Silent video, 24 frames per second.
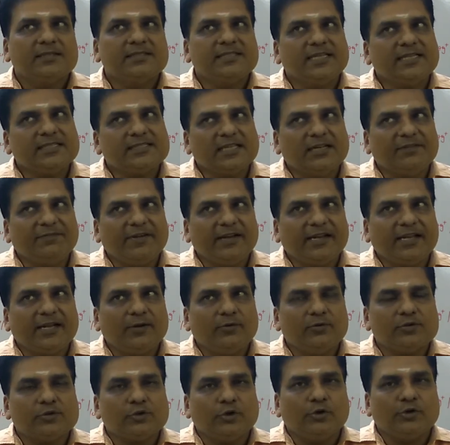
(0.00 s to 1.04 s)
Zinc
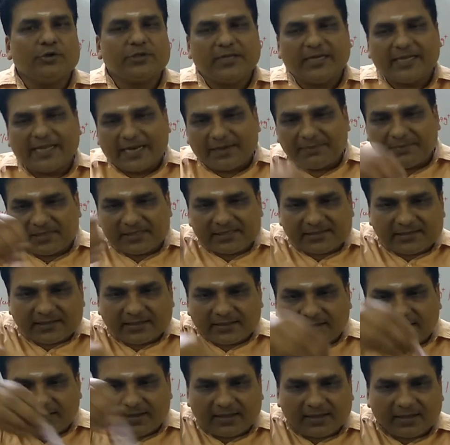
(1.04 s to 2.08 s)
sulfate solution can be
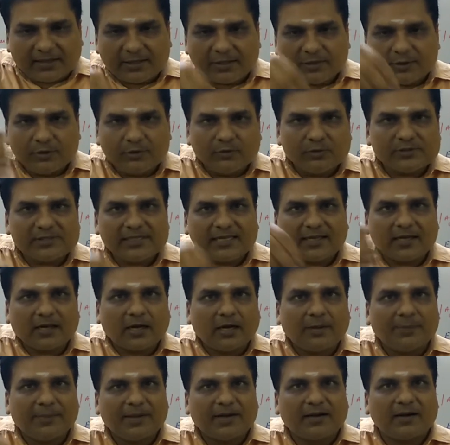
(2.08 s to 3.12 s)
stirred using
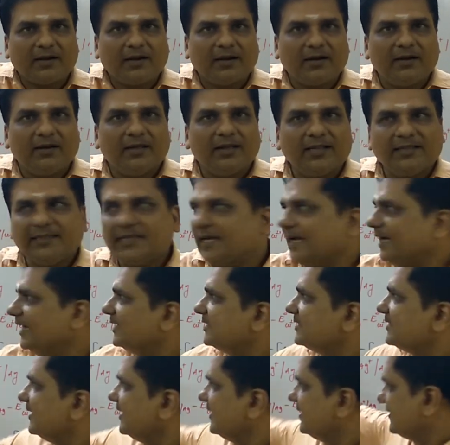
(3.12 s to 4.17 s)
copper rod. The
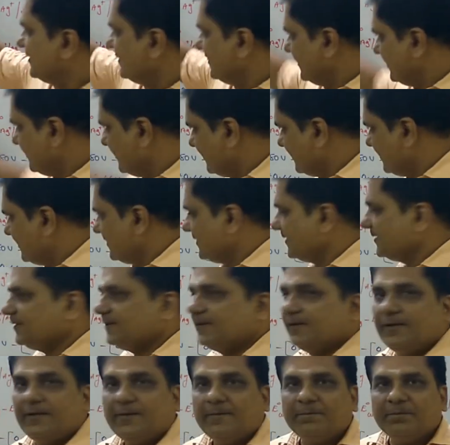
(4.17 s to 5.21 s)
answer is this.
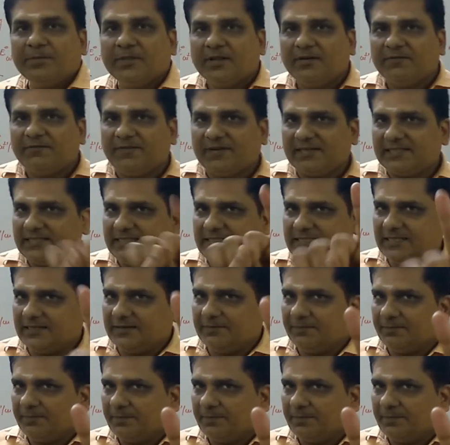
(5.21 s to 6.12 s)
First,